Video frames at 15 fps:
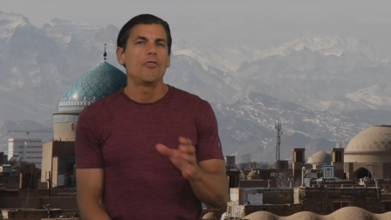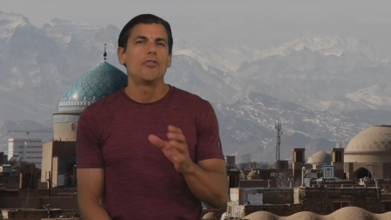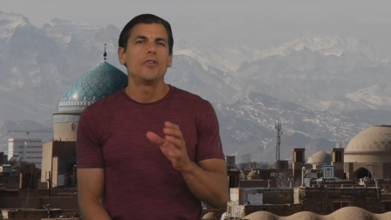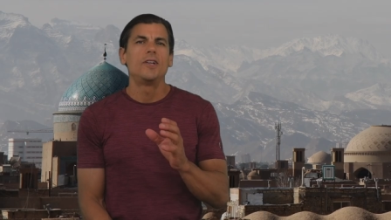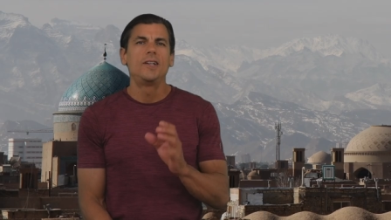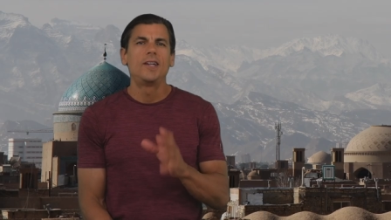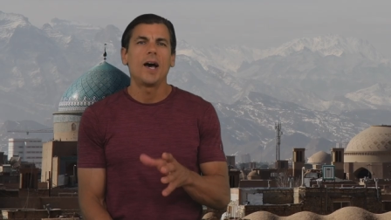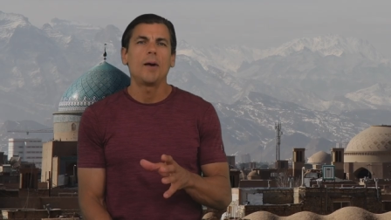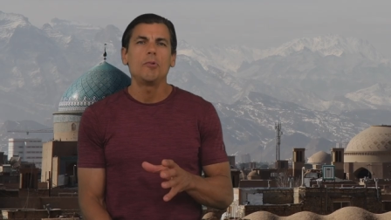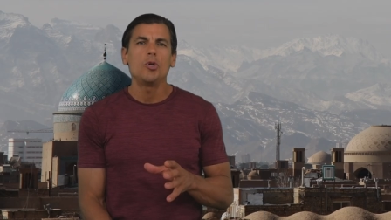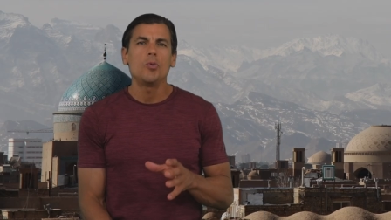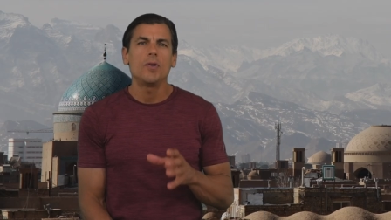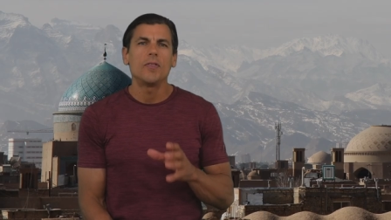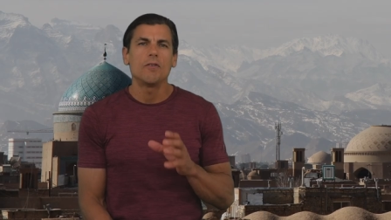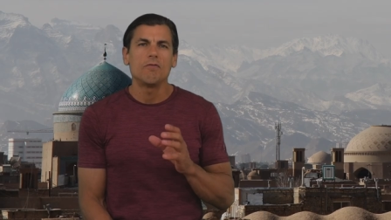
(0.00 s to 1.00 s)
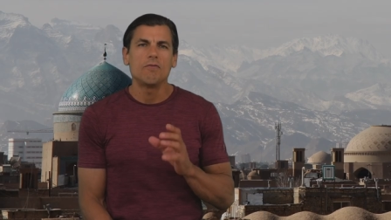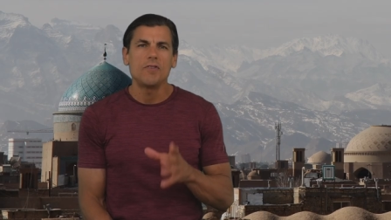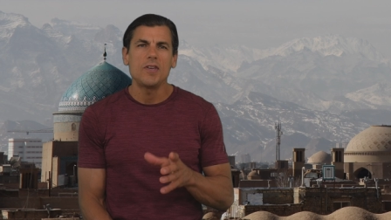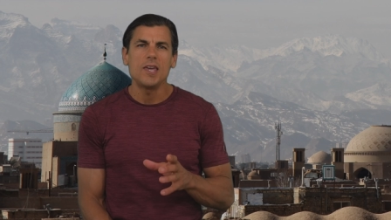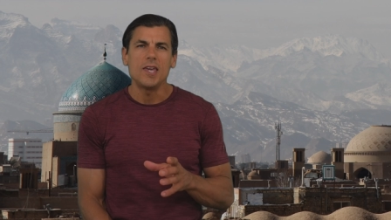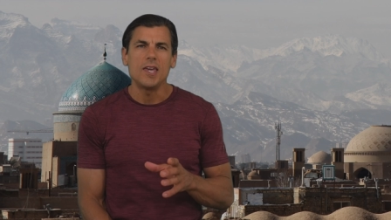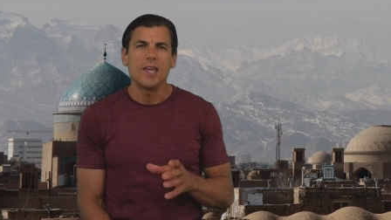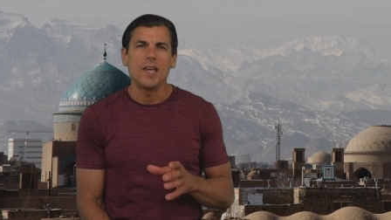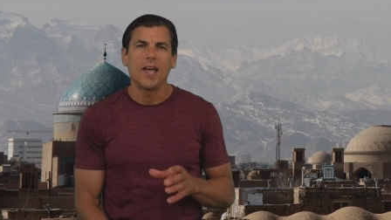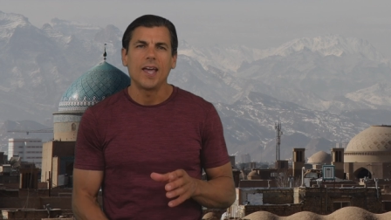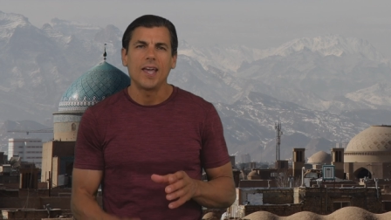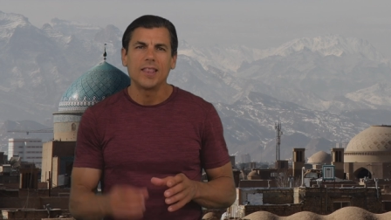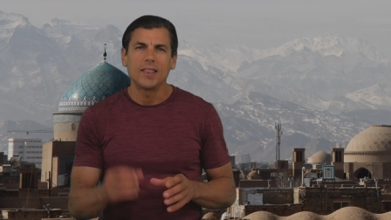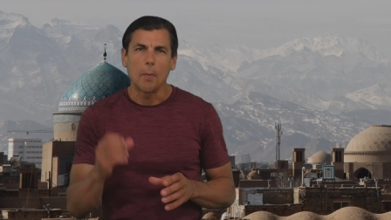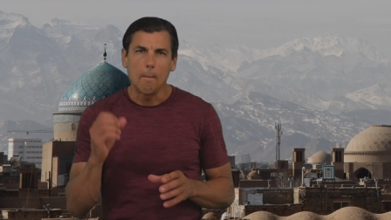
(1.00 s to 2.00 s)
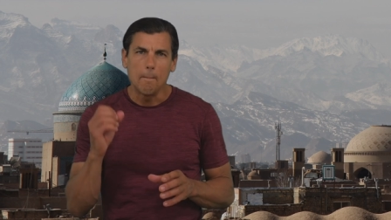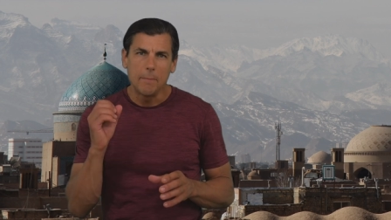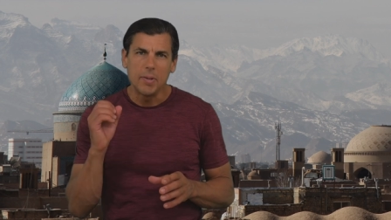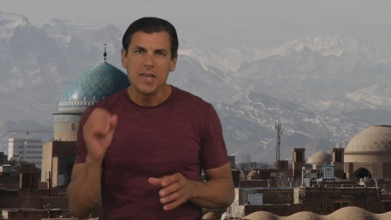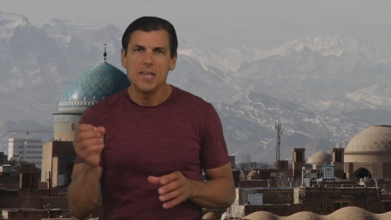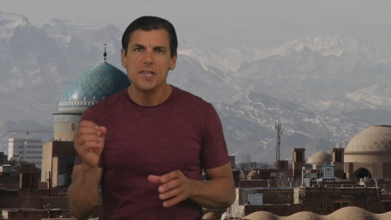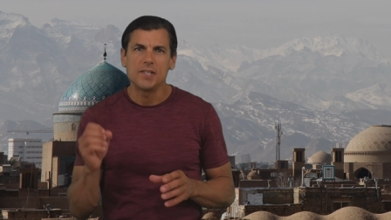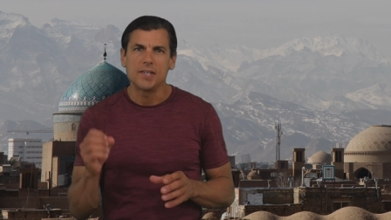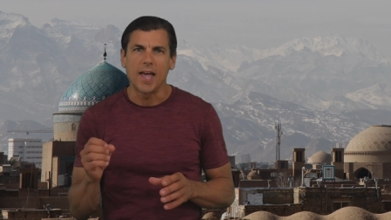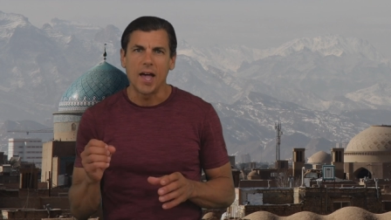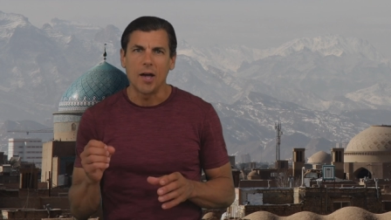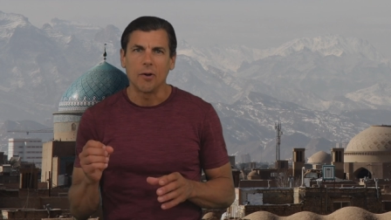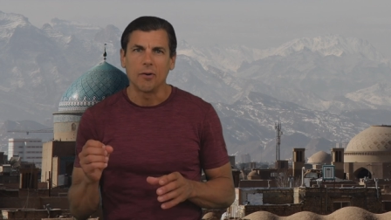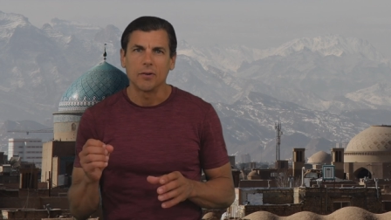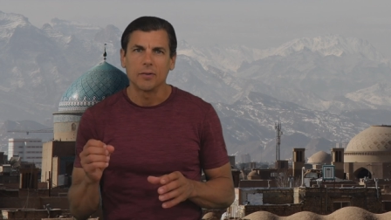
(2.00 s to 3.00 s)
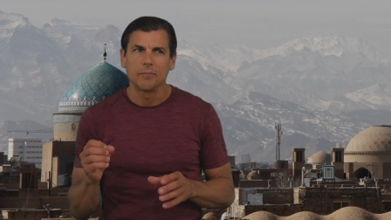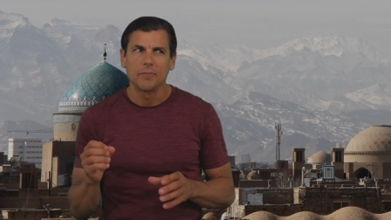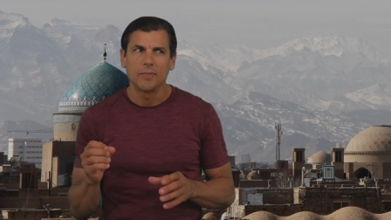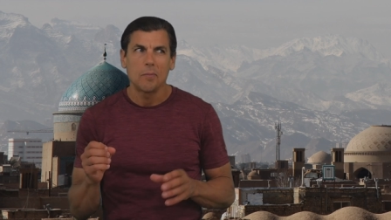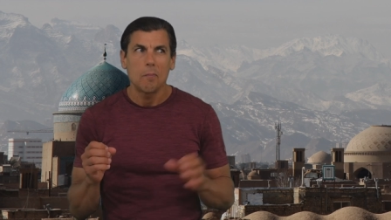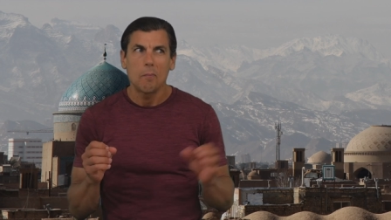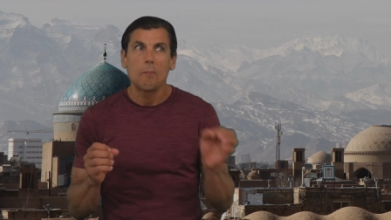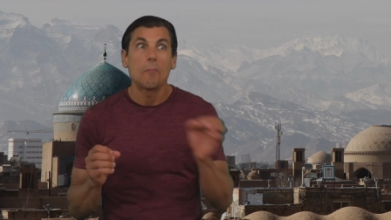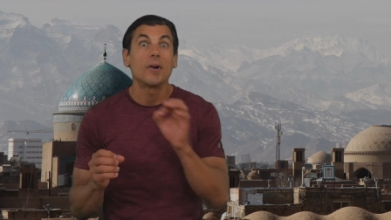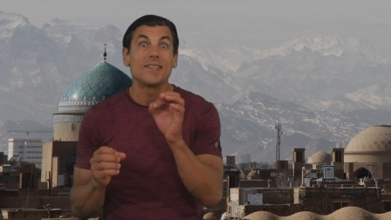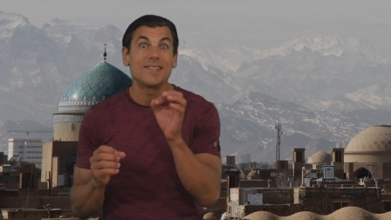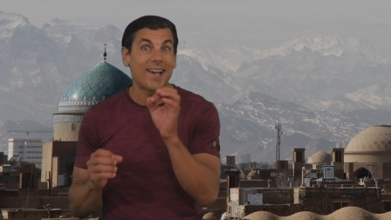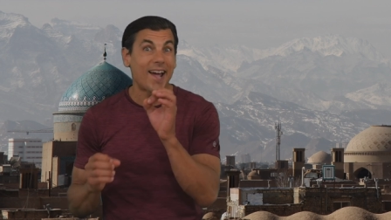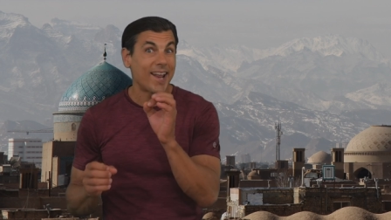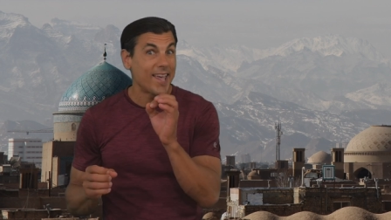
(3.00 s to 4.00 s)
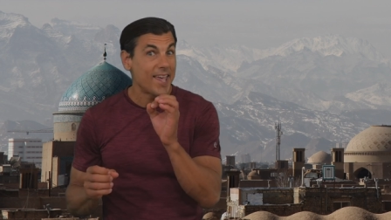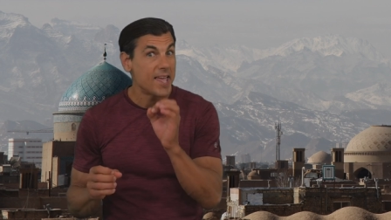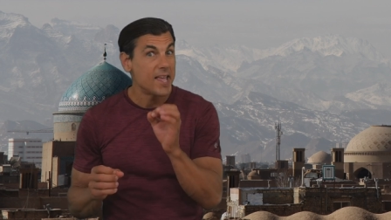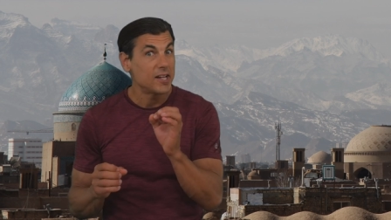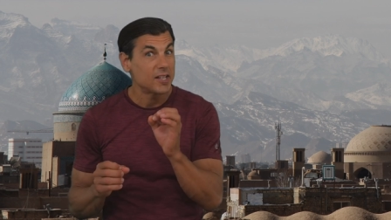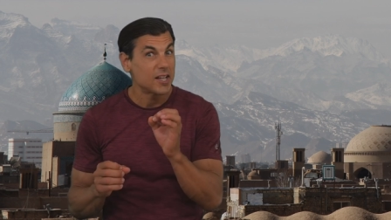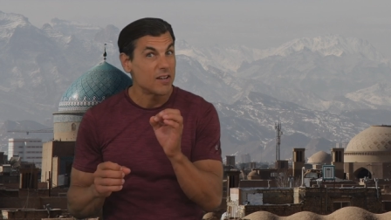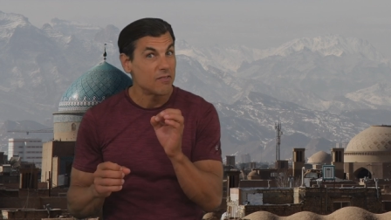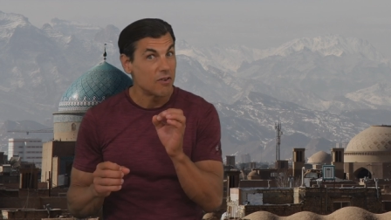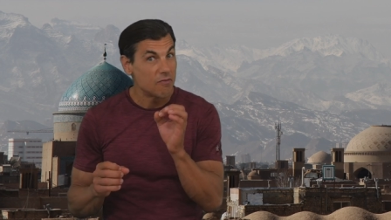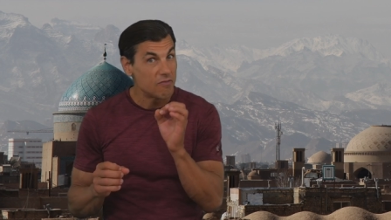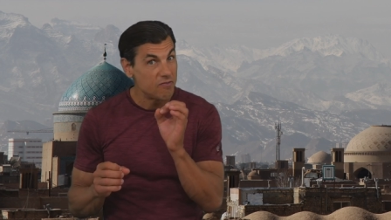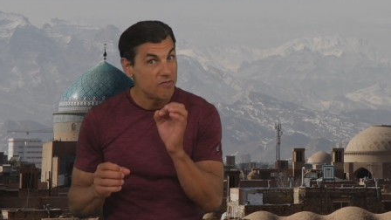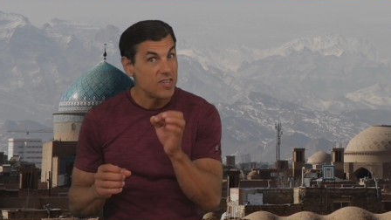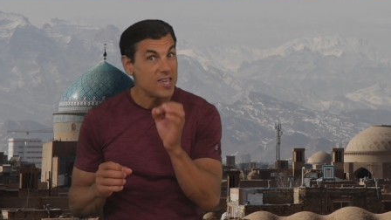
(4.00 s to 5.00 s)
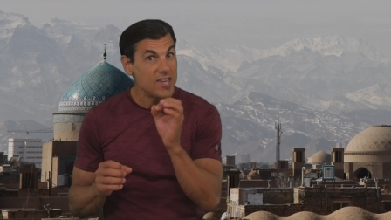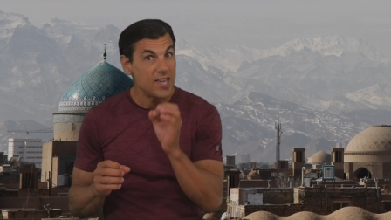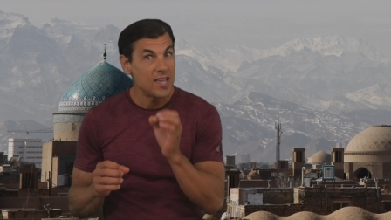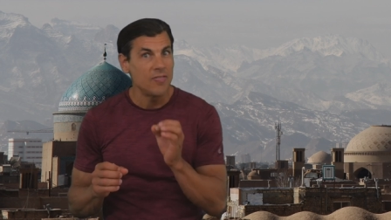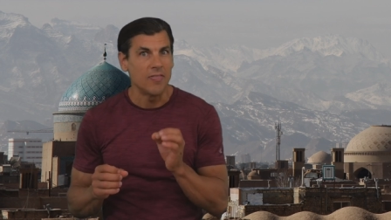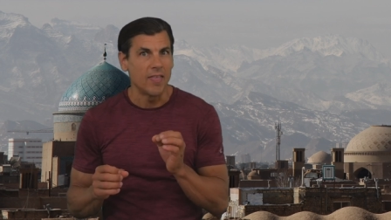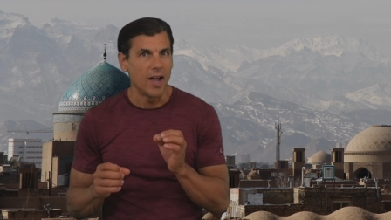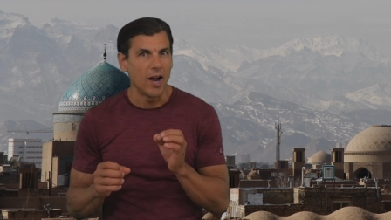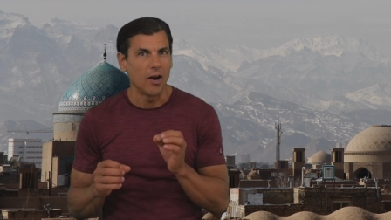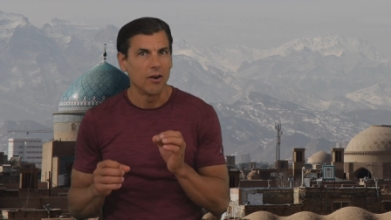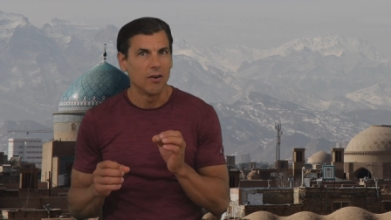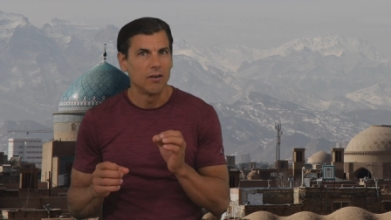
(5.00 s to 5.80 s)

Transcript: The W and the V get the B sound, but it's got a hint of a V in there.